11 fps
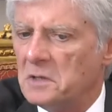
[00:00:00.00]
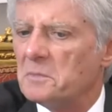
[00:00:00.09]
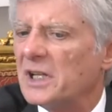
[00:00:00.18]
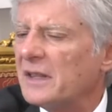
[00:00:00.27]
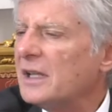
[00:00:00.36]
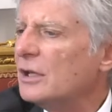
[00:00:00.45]

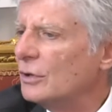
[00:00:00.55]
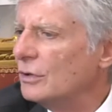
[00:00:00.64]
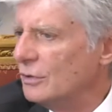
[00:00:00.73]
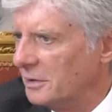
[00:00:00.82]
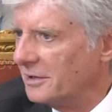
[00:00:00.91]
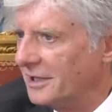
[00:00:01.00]
But I think
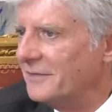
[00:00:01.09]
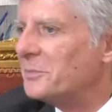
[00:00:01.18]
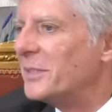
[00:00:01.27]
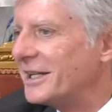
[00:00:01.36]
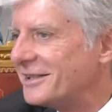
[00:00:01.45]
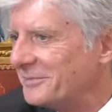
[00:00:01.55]
you, are even
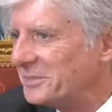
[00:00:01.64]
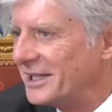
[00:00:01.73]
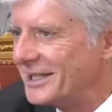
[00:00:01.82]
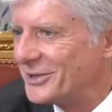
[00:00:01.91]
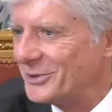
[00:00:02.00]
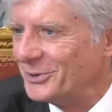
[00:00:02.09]
better
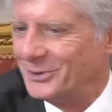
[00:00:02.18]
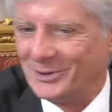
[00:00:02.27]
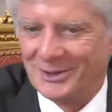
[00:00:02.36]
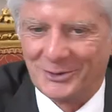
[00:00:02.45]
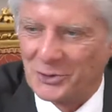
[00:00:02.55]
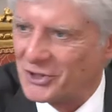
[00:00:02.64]
placed
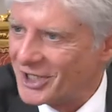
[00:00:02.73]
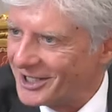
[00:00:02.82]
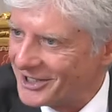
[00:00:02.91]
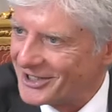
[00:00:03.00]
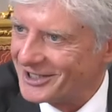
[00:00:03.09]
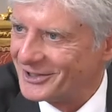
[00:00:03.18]
to, to
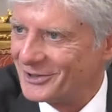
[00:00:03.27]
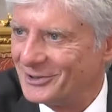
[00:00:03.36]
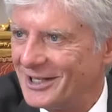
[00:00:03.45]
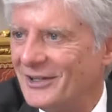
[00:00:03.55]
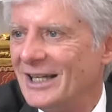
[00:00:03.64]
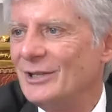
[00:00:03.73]
judge and to
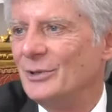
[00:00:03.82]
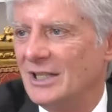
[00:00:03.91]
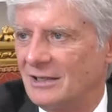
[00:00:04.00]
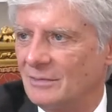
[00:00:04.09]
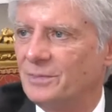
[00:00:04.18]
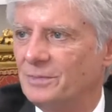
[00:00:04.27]
evaluate
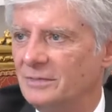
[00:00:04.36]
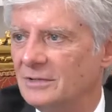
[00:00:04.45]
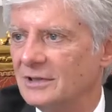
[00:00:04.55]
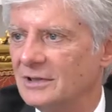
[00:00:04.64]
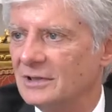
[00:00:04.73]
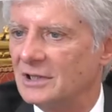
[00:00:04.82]
the, the, the